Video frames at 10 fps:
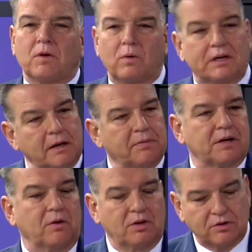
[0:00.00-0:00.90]

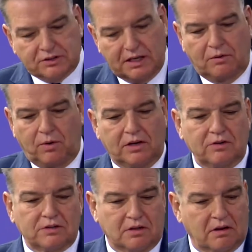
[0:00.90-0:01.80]
you see it, we
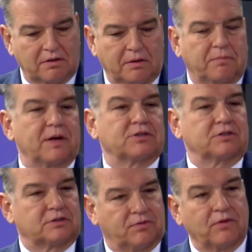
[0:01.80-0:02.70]
use the
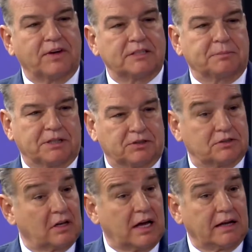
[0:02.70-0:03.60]
pictures, full face
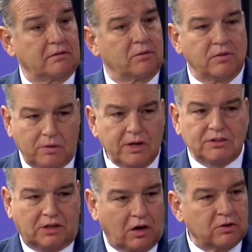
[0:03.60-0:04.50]
pictures a lot. We
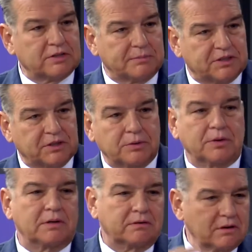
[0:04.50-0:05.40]
use close-ups
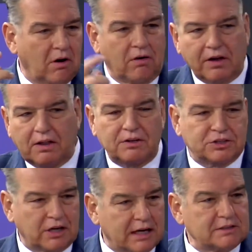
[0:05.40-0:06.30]
too, and all the other
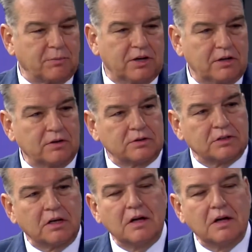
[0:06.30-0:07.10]
shots that we use.